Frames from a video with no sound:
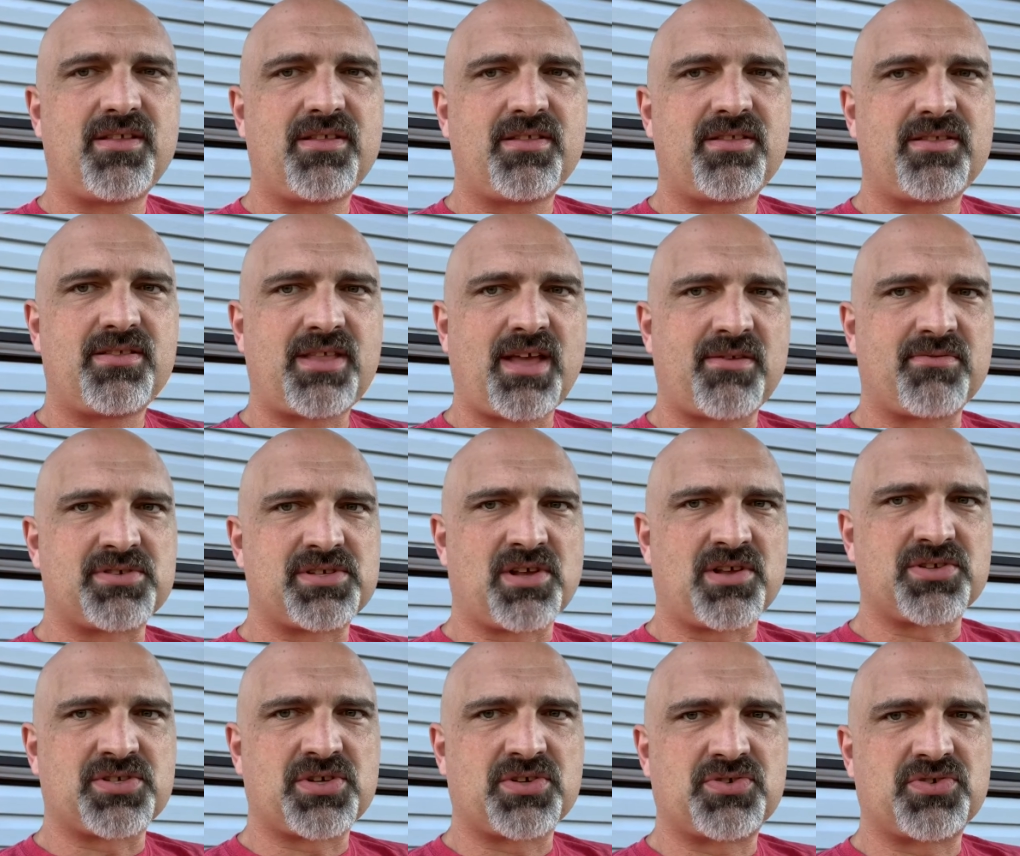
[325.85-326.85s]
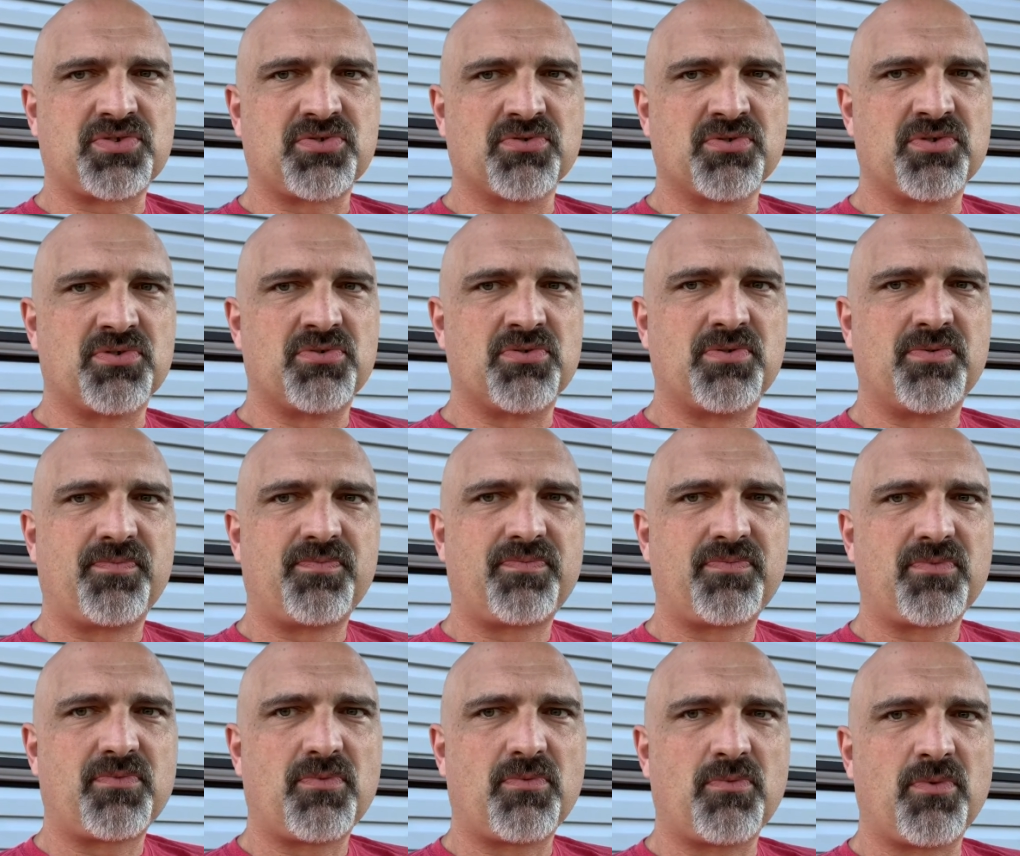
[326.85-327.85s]
That was also true
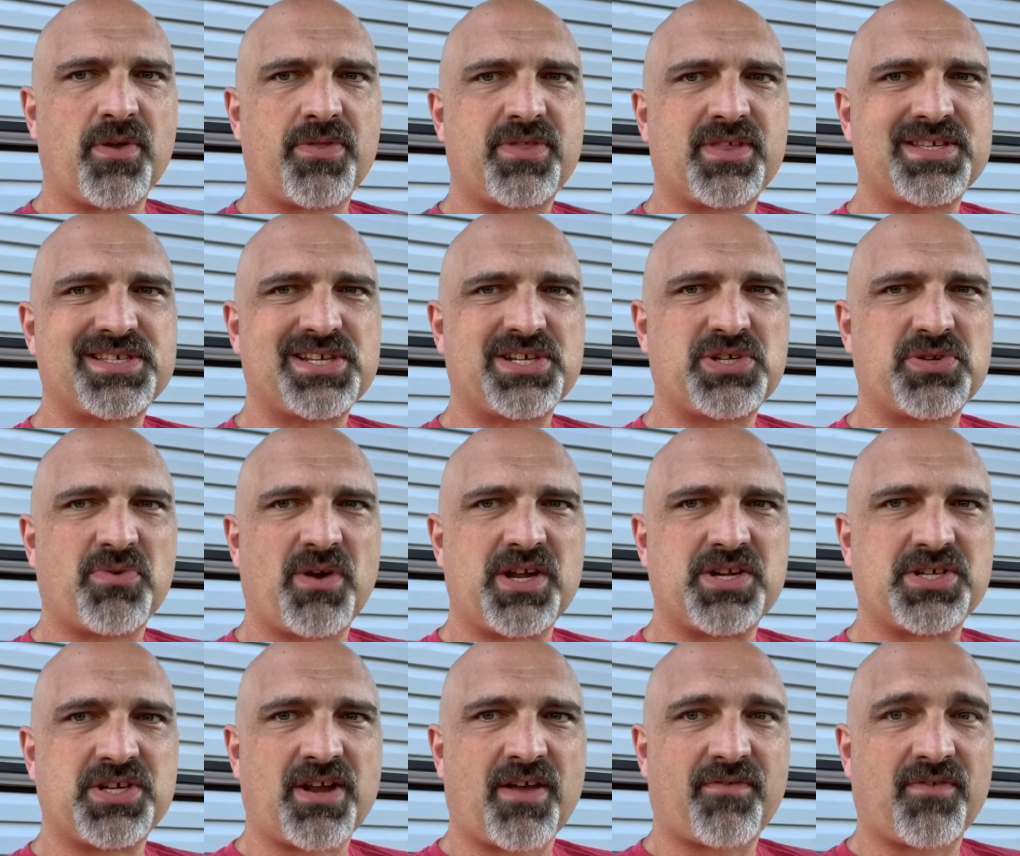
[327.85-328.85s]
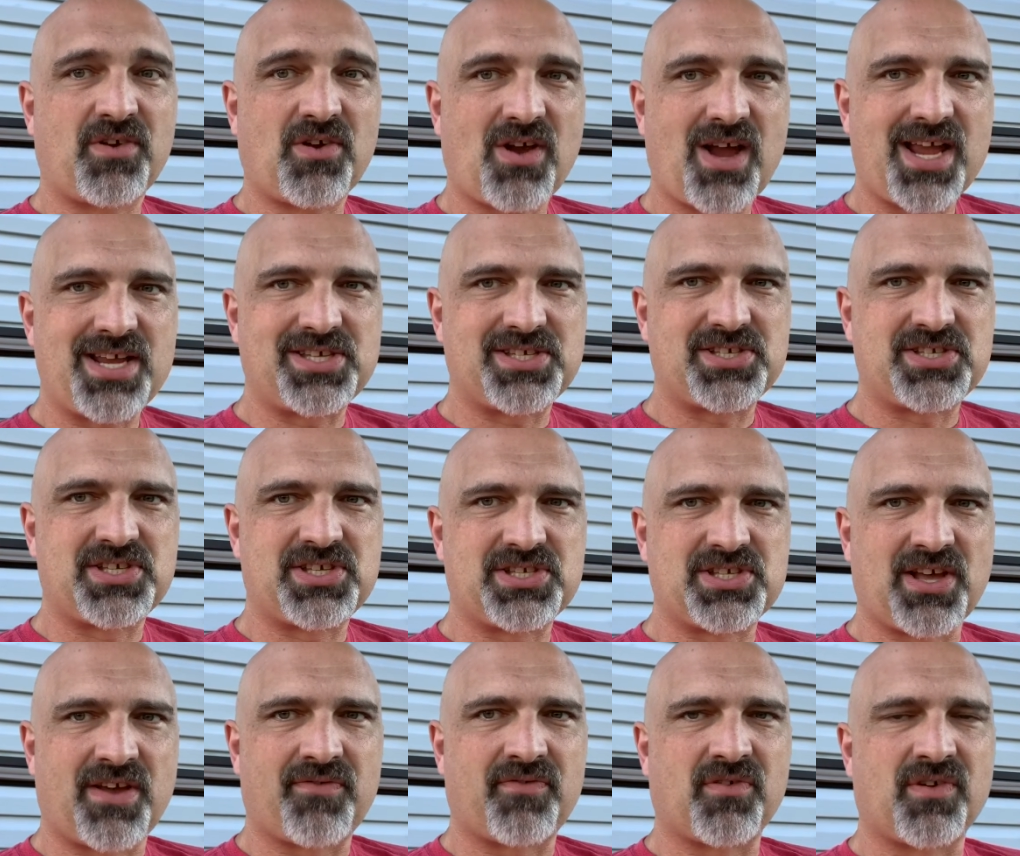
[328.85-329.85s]
with the situation of Christ
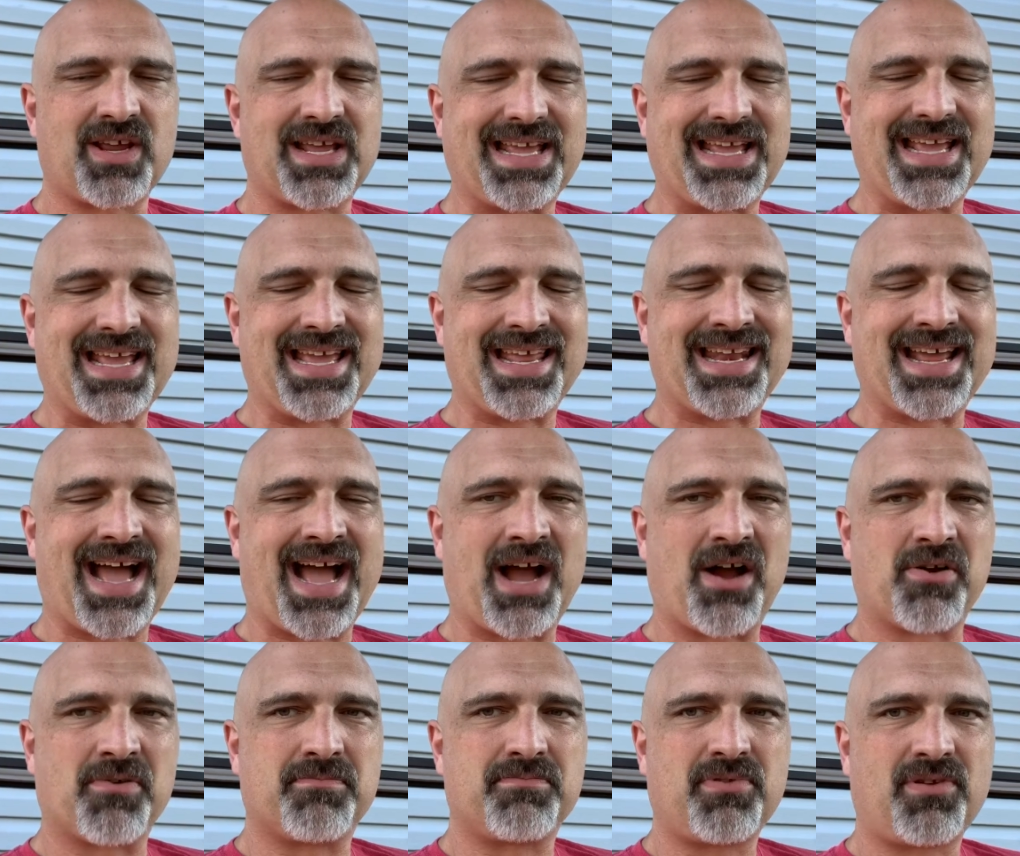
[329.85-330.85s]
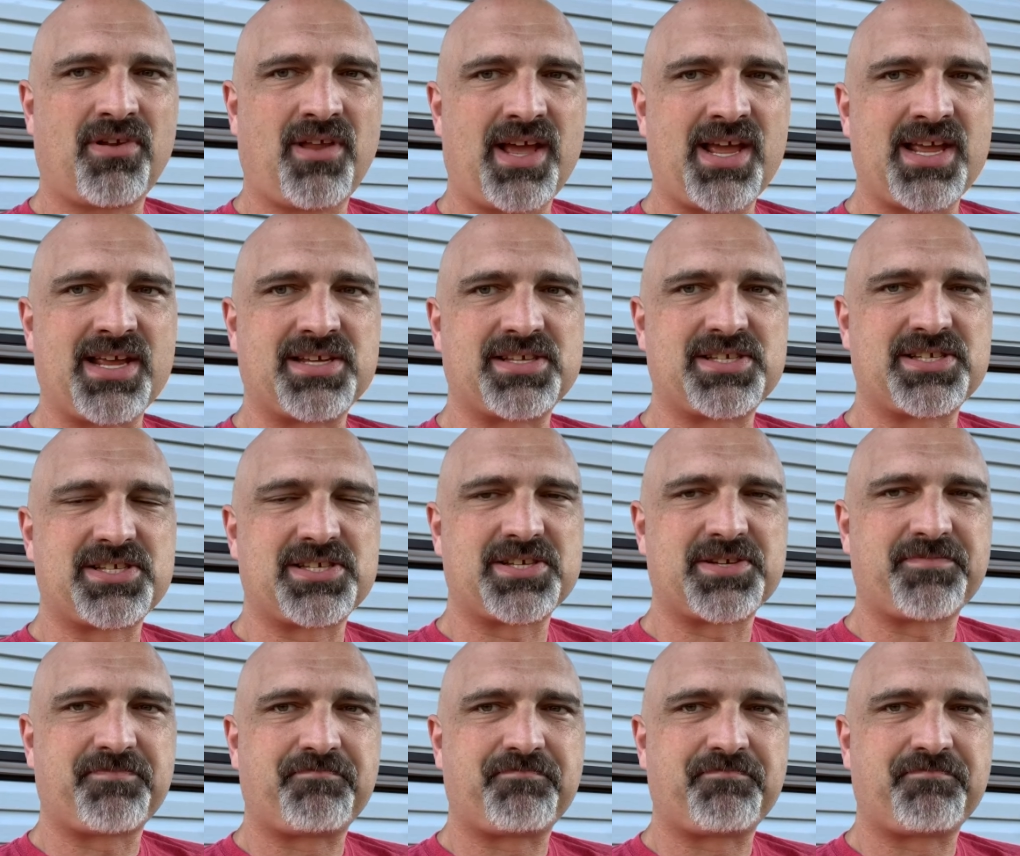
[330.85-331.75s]
suffering in our place.